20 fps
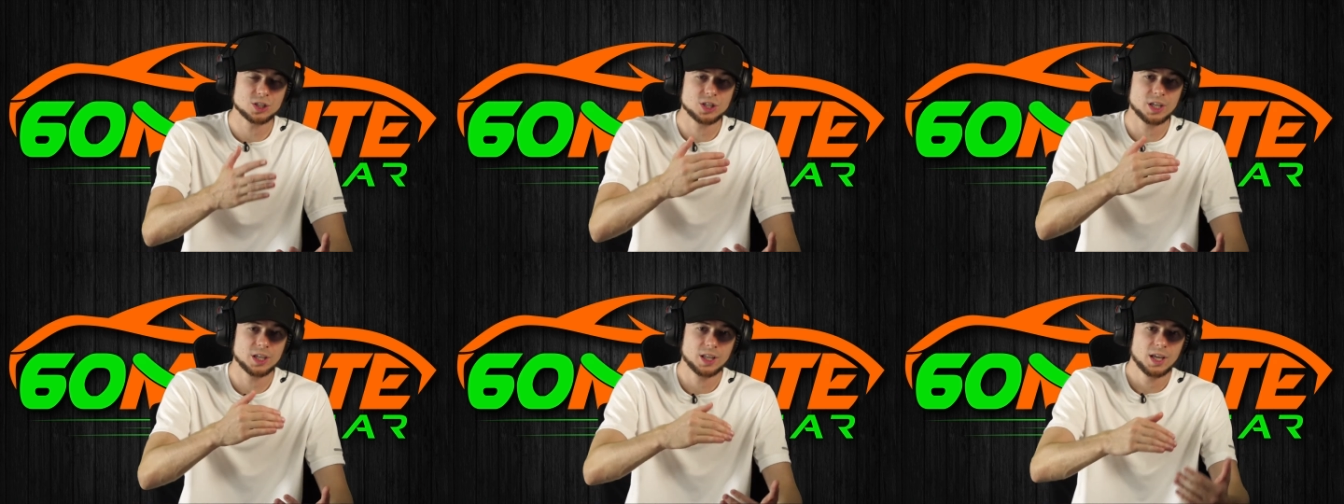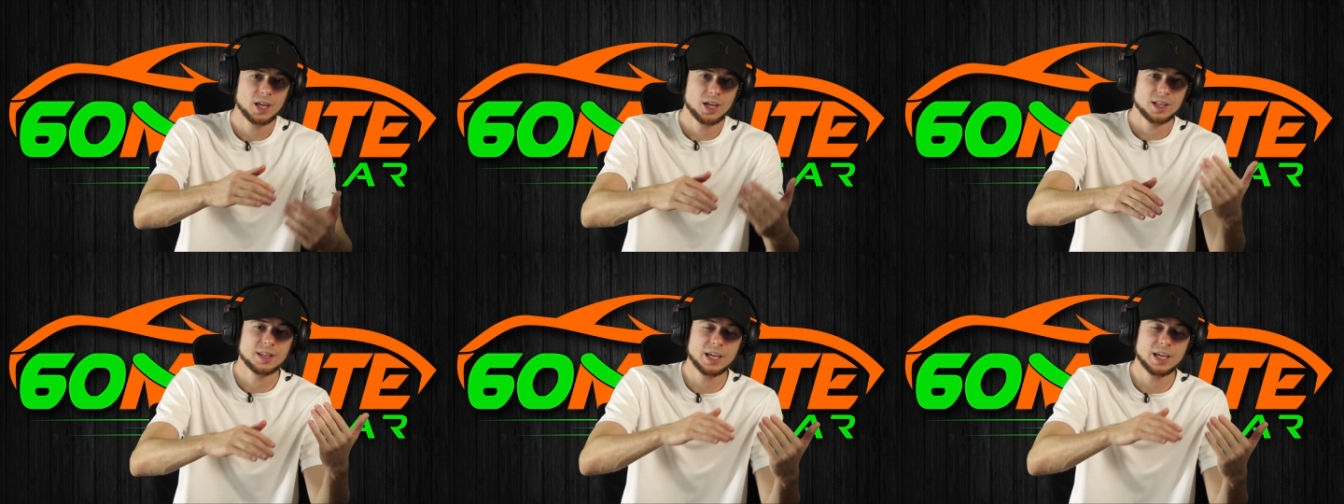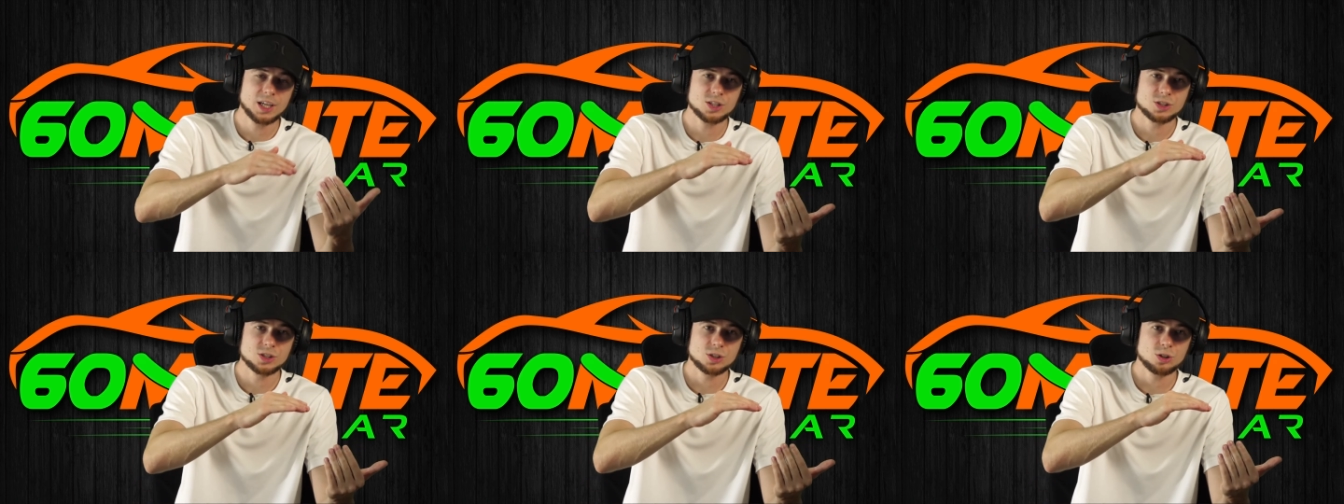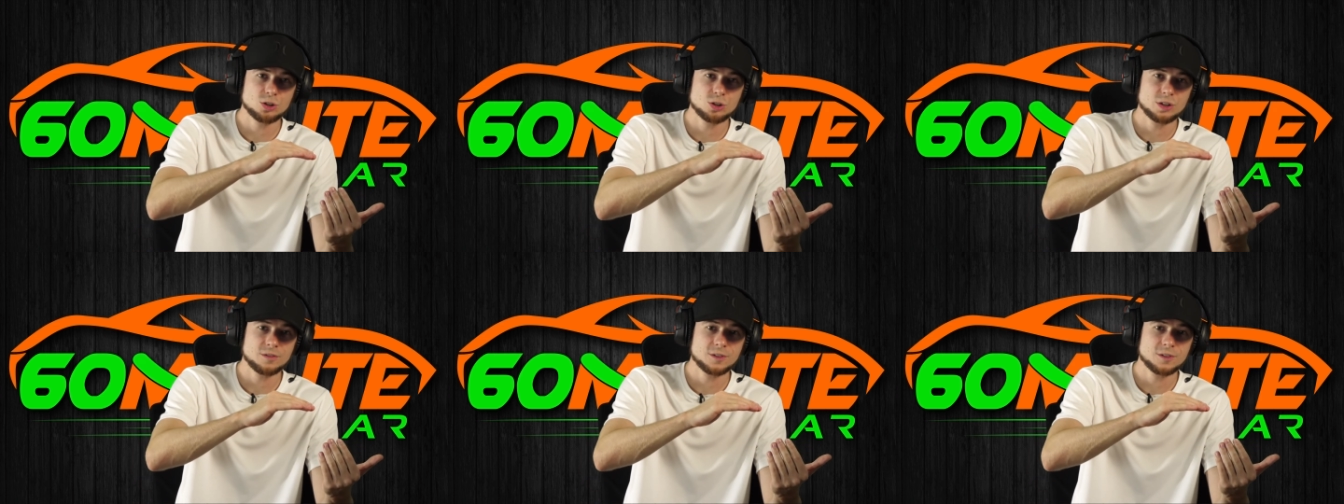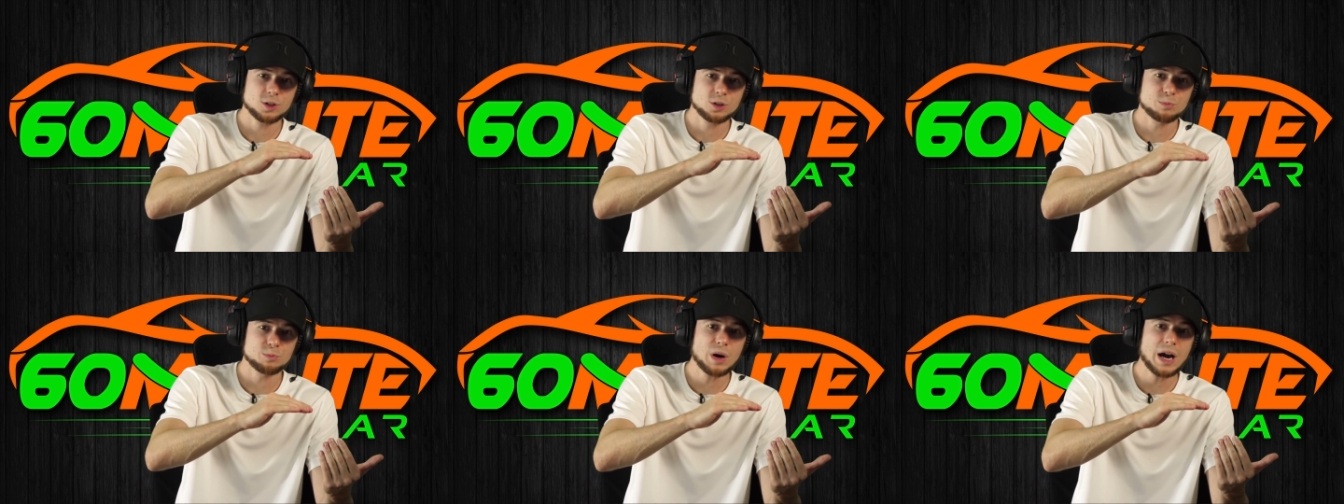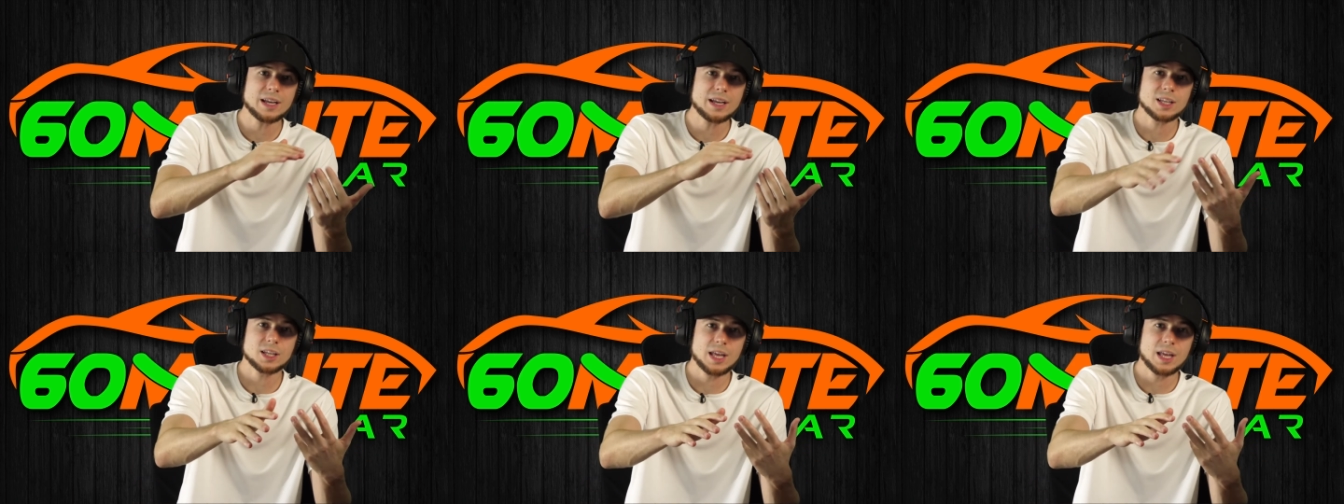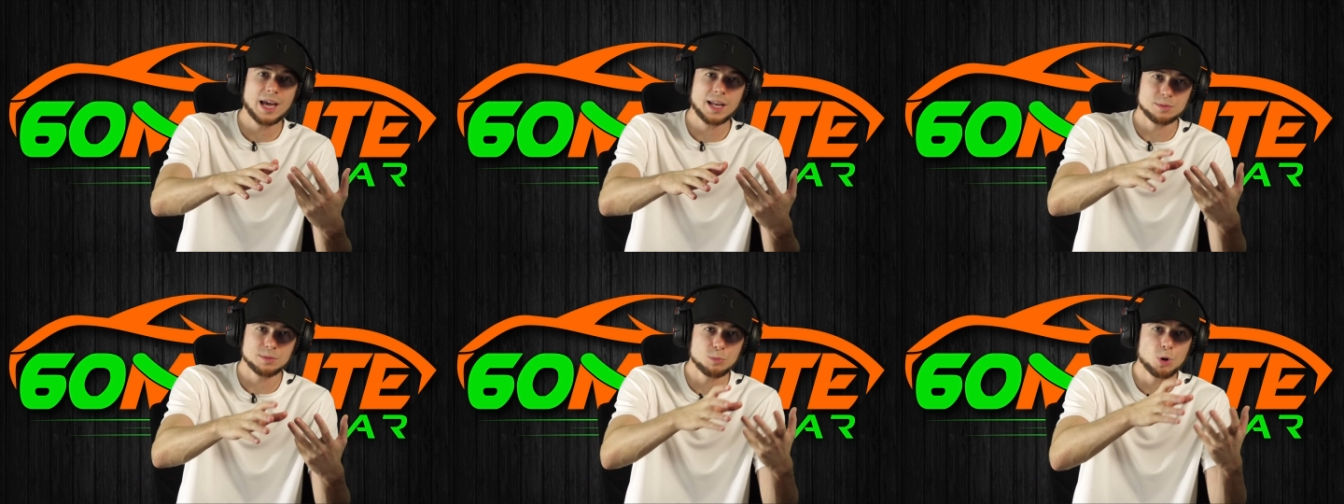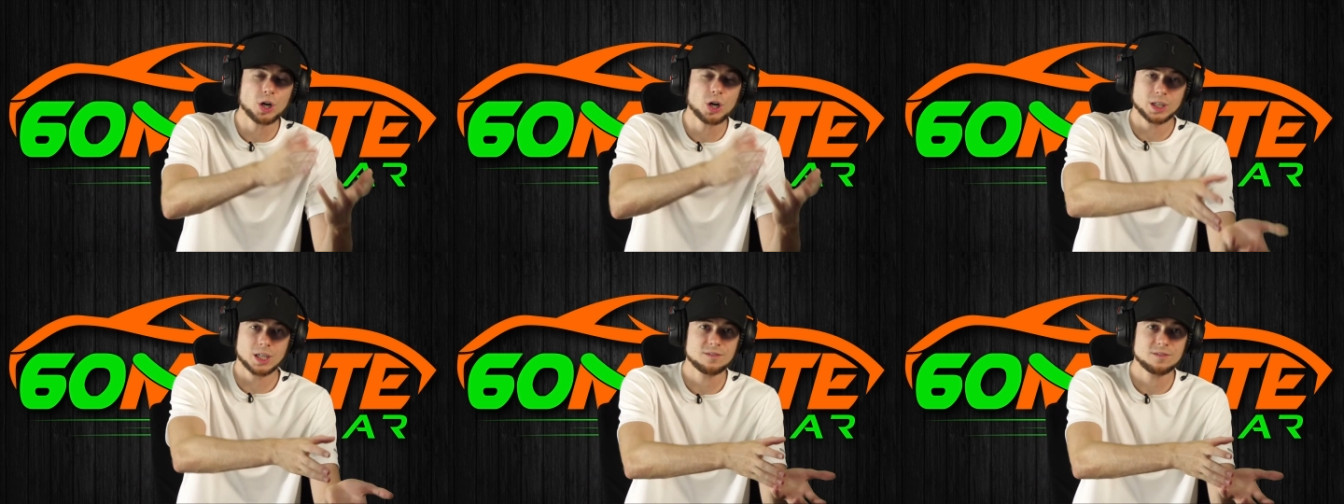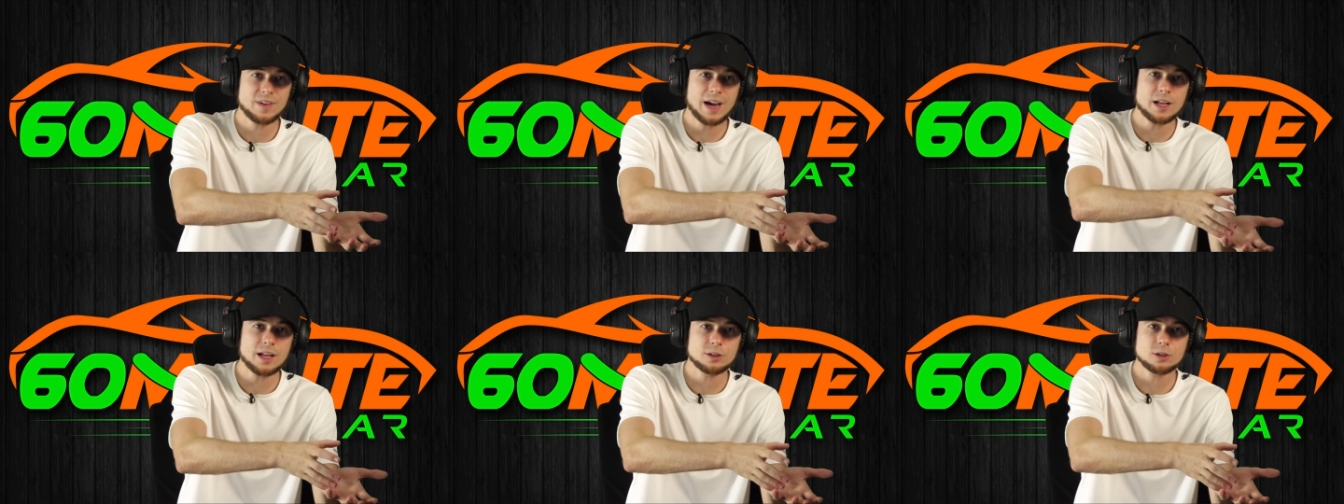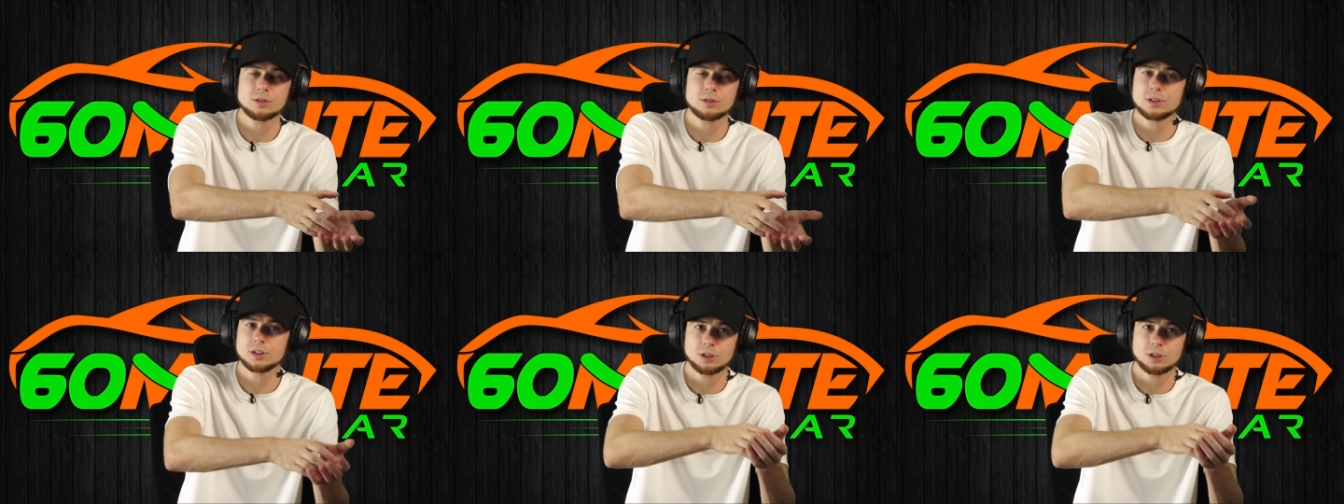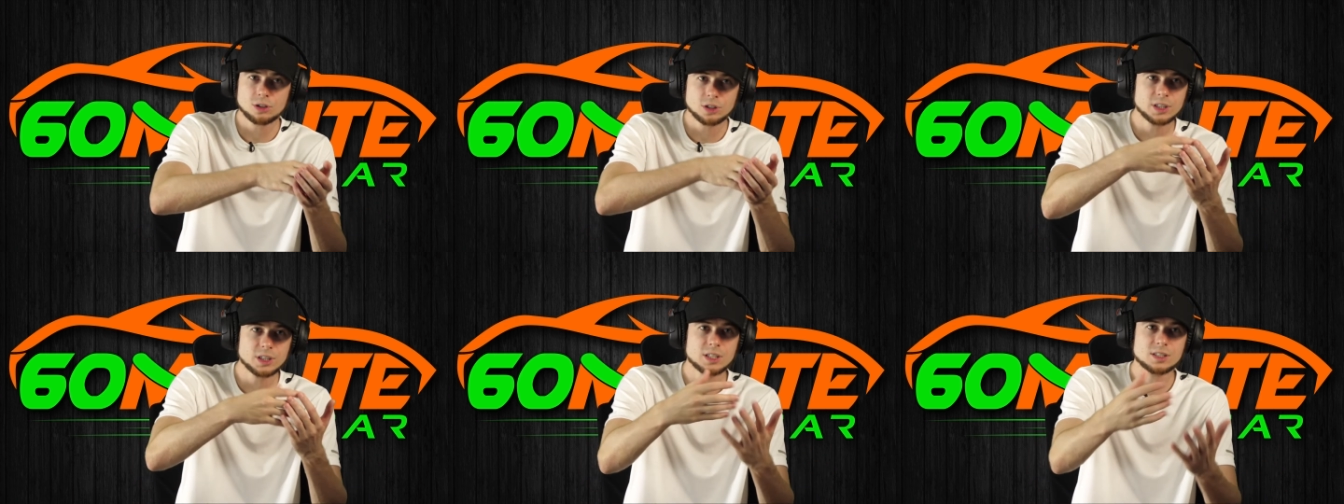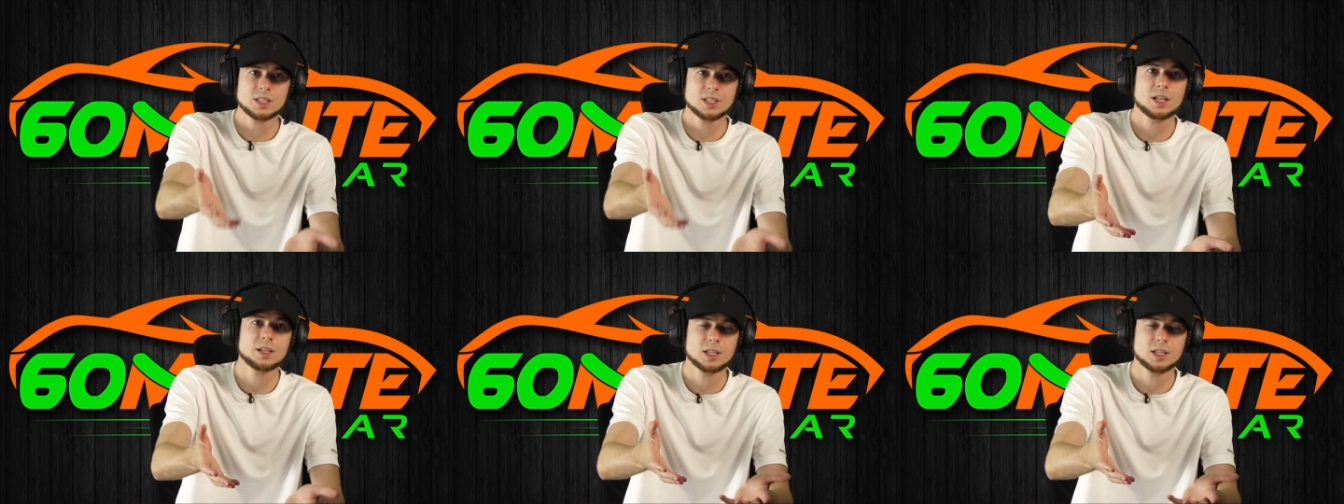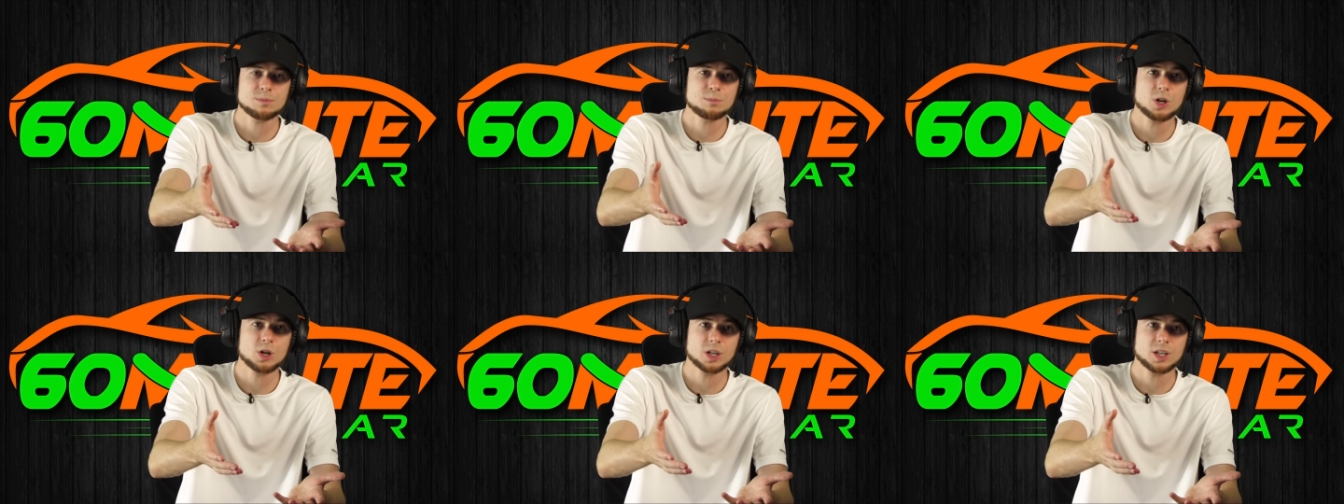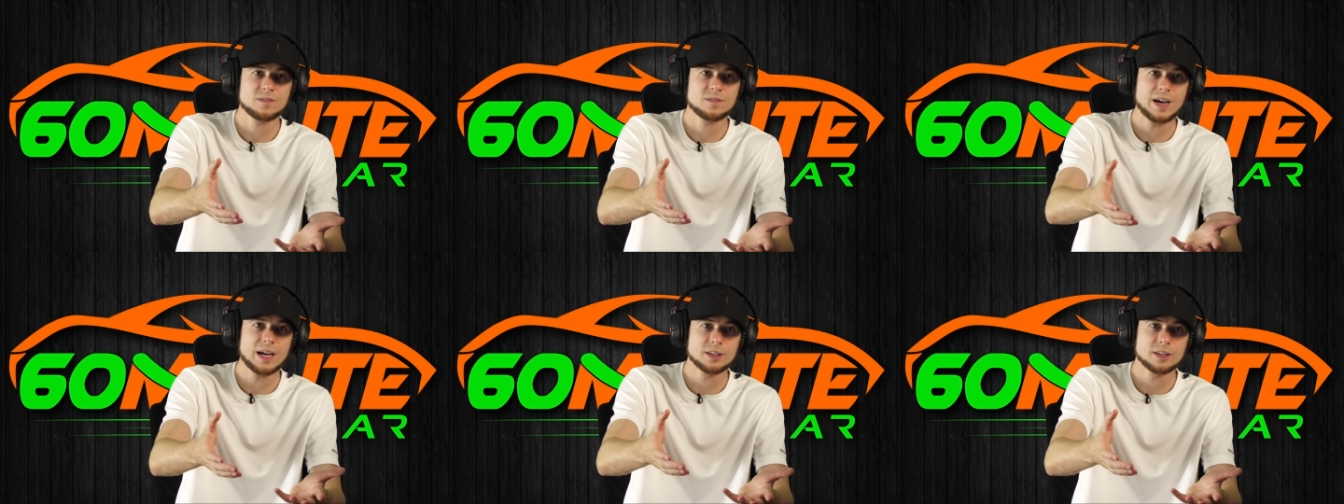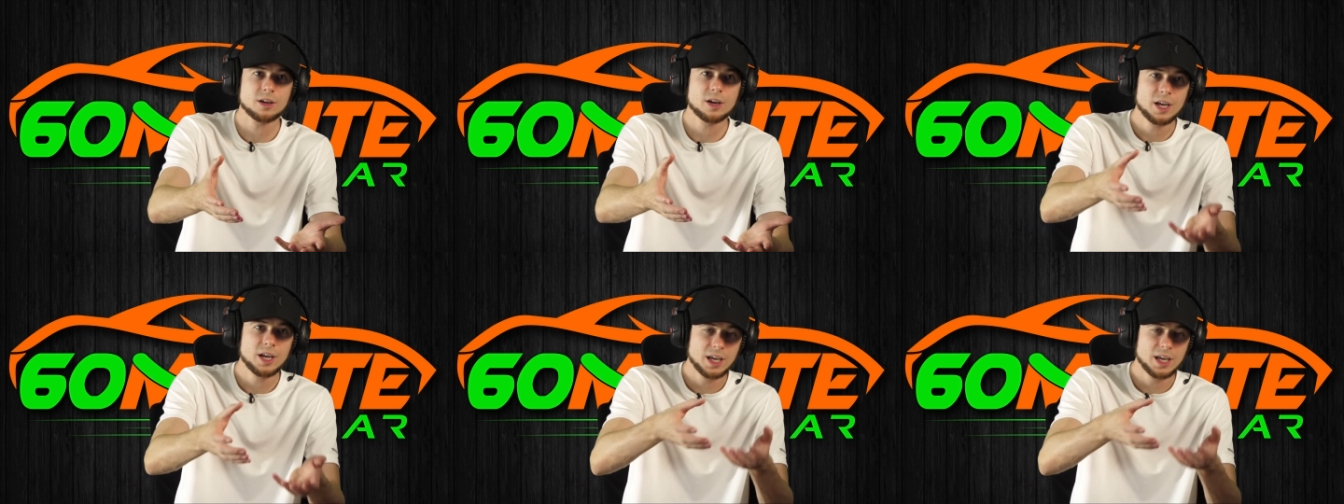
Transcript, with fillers: That that is, if you're buying it at market value, you're gonna sell it at market value.